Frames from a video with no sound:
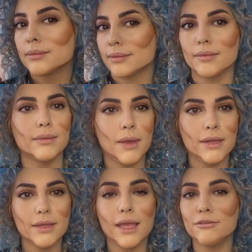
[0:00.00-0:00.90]
Look,
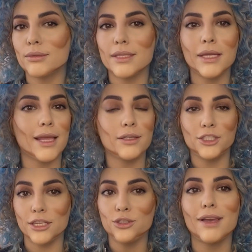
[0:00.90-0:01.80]
this side of my face now
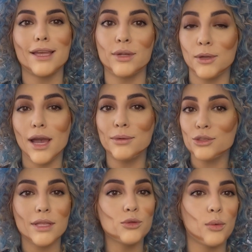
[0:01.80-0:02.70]
looks fuller, and if
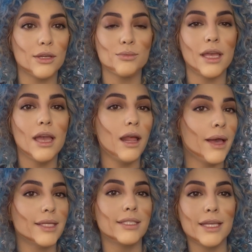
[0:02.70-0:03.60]
my face were thin,
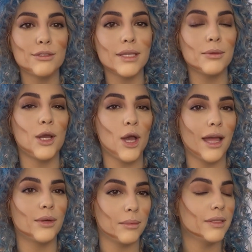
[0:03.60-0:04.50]
it would make my face
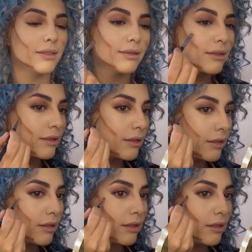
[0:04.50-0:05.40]
appear chubbier.
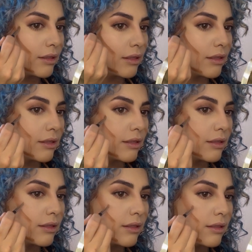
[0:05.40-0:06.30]
Now, on the
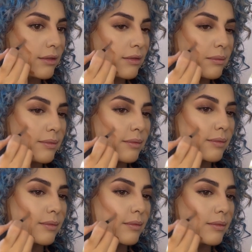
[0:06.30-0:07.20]
contrary, I want to
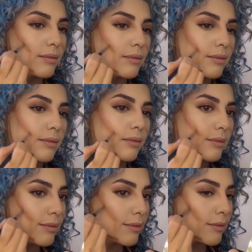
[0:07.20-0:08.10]
make this side of my
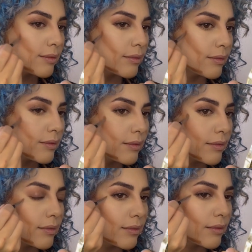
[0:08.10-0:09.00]
face look slimmer.
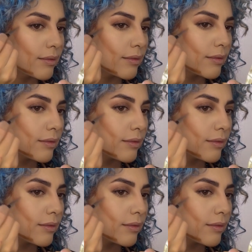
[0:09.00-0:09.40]
Watch.